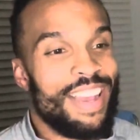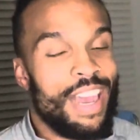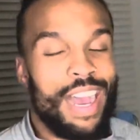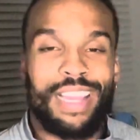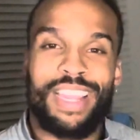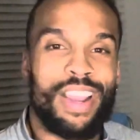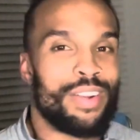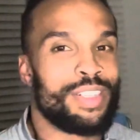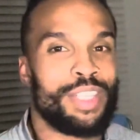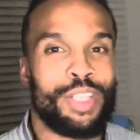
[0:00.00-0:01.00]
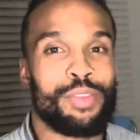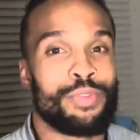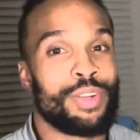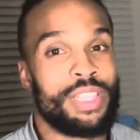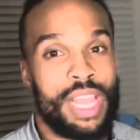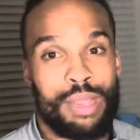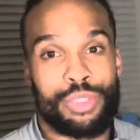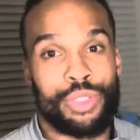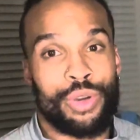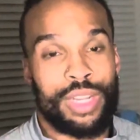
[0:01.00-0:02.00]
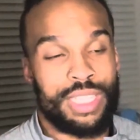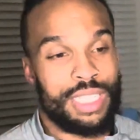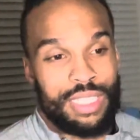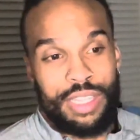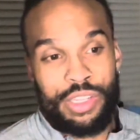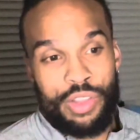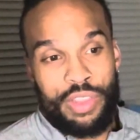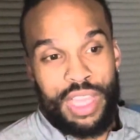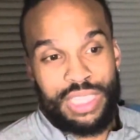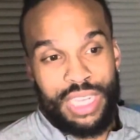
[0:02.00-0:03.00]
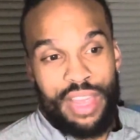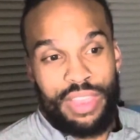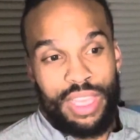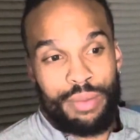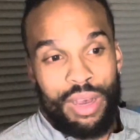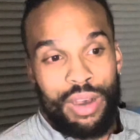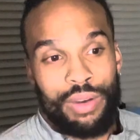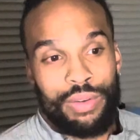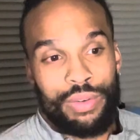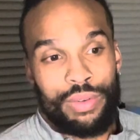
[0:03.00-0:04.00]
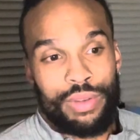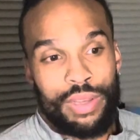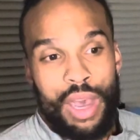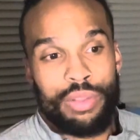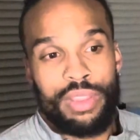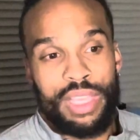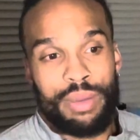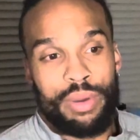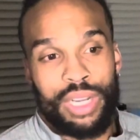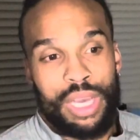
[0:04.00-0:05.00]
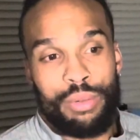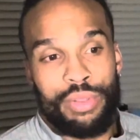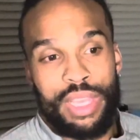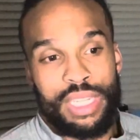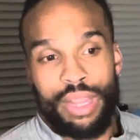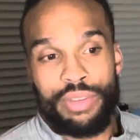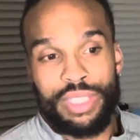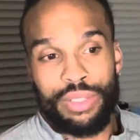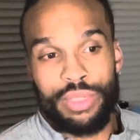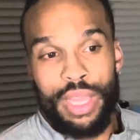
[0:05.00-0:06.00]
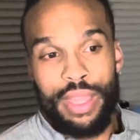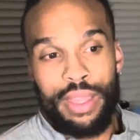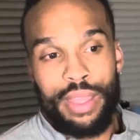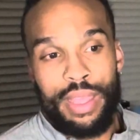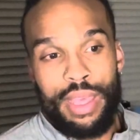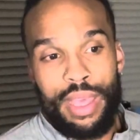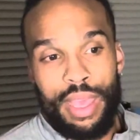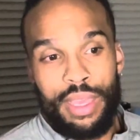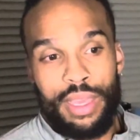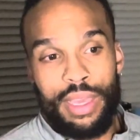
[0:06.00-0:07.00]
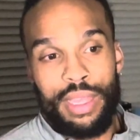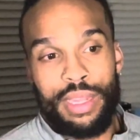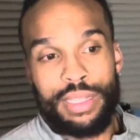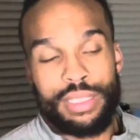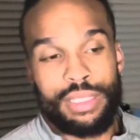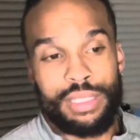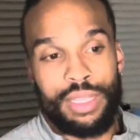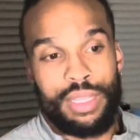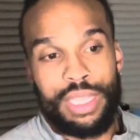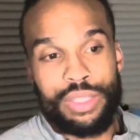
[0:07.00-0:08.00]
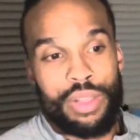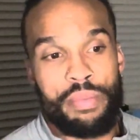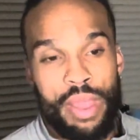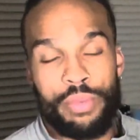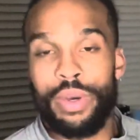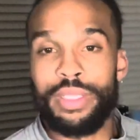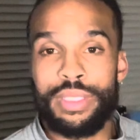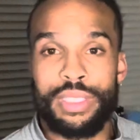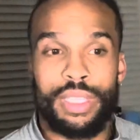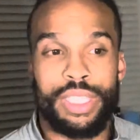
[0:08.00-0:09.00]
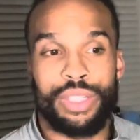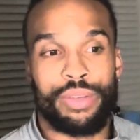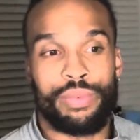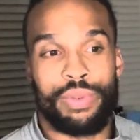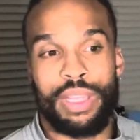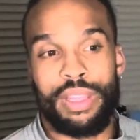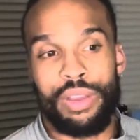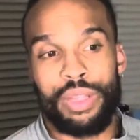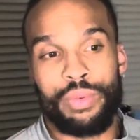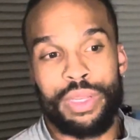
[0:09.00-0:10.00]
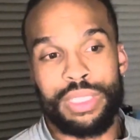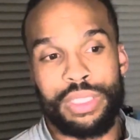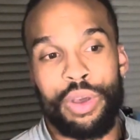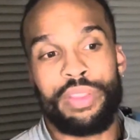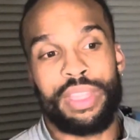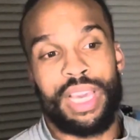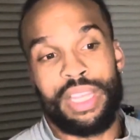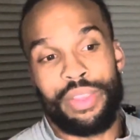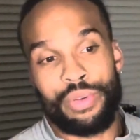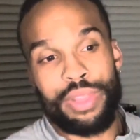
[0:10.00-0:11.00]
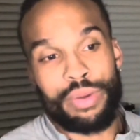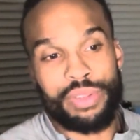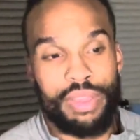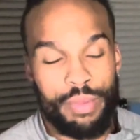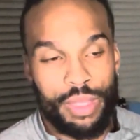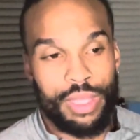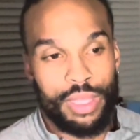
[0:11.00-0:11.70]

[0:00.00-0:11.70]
I guarantee you, for damn sure. Because these are the things that I think about. I only think about a couple of things every single day. And these are the main ones. These are really the only ones. The only thing that I didn't throw in there was family,